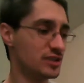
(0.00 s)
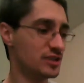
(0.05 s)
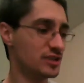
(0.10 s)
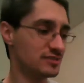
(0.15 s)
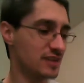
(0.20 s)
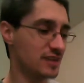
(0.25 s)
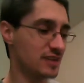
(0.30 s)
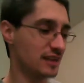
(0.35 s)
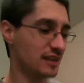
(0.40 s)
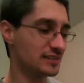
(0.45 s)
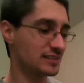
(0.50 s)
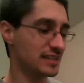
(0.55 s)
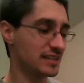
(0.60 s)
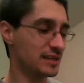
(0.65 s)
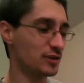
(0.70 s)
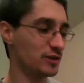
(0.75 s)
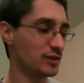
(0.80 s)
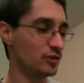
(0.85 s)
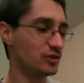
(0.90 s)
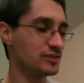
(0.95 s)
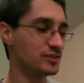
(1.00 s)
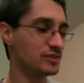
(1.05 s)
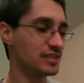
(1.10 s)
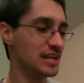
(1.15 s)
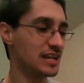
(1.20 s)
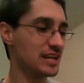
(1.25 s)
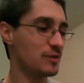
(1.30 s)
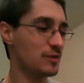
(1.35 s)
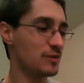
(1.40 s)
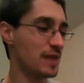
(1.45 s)
that got killed to
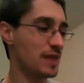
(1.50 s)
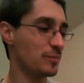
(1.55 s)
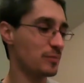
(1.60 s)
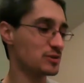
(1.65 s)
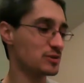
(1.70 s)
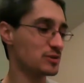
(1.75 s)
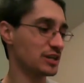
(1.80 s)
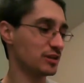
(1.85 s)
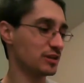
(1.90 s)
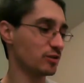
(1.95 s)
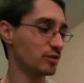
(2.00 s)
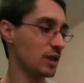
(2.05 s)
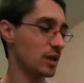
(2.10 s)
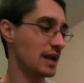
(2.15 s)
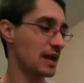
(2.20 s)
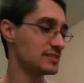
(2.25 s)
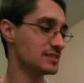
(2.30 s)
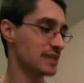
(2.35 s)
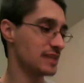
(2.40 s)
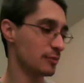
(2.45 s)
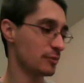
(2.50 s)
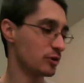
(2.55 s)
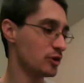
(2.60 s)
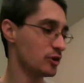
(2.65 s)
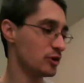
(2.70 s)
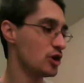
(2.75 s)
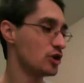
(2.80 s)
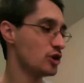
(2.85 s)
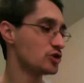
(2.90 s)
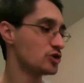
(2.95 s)
give him that particular lightsaber.
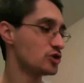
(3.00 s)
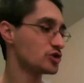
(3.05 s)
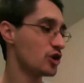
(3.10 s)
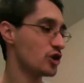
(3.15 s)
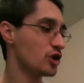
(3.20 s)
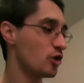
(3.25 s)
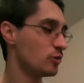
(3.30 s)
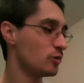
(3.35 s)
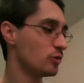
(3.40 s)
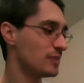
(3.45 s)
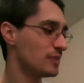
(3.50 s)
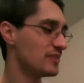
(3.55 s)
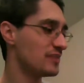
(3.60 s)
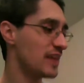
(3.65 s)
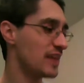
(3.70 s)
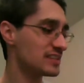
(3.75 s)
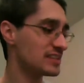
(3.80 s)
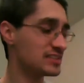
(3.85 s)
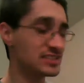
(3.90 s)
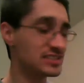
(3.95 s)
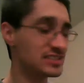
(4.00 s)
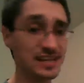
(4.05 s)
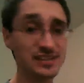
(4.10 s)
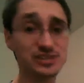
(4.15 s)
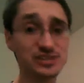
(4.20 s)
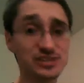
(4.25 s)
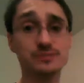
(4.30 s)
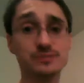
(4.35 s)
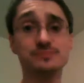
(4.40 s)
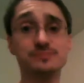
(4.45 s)
So, in that
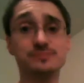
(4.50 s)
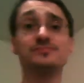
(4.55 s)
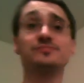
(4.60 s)
sense,